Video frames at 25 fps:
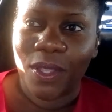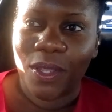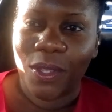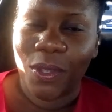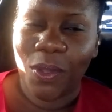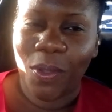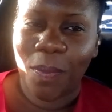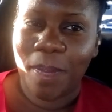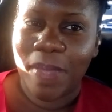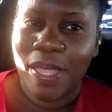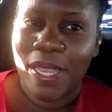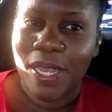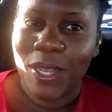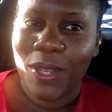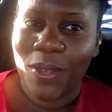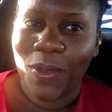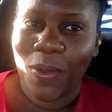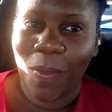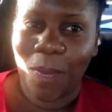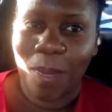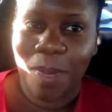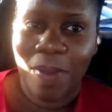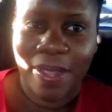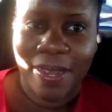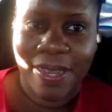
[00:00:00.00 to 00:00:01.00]
no make
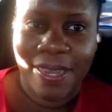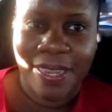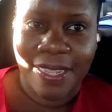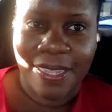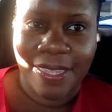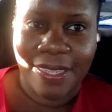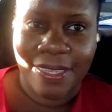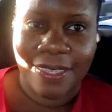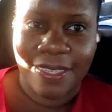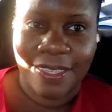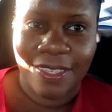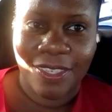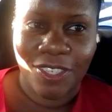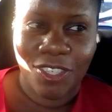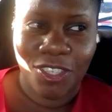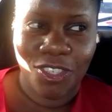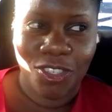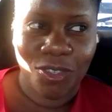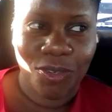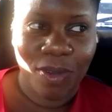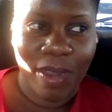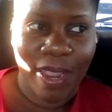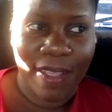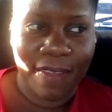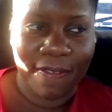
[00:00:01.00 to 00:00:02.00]
nobody
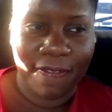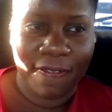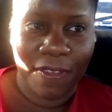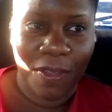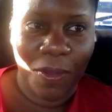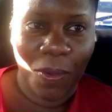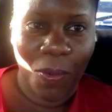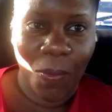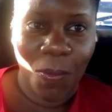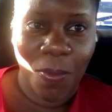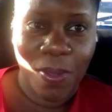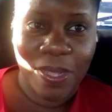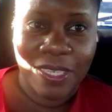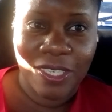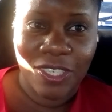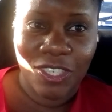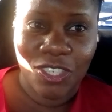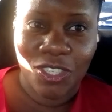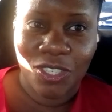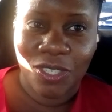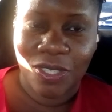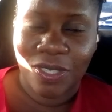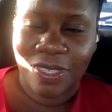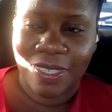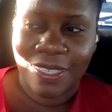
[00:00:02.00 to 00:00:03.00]
try to
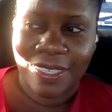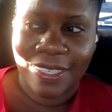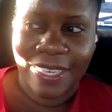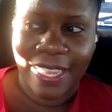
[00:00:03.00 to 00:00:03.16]
quench,